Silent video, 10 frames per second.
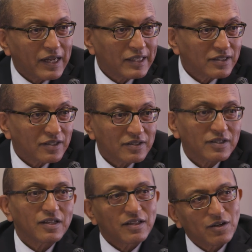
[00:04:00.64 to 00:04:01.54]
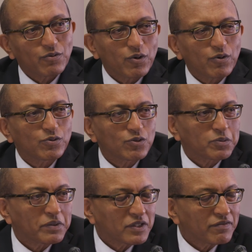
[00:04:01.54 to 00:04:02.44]
lessons, and then we'll go into
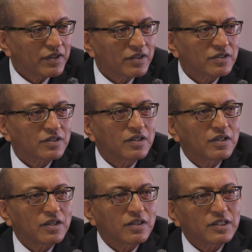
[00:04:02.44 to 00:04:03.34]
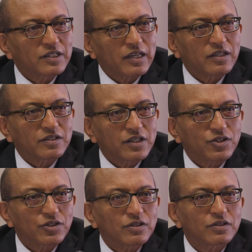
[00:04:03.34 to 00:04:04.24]
specifics in the second
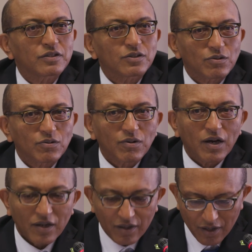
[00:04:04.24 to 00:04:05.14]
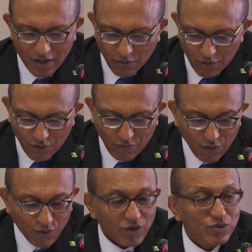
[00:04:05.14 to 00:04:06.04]
session. So we look
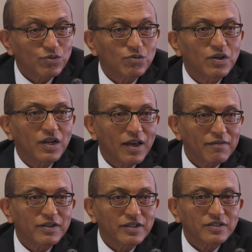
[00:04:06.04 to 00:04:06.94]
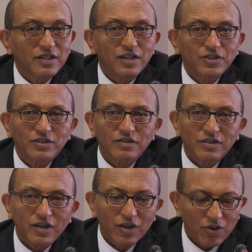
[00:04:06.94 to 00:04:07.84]
forward to a lively discussion.
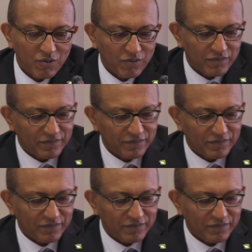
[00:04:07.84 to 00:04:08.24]
Thank you.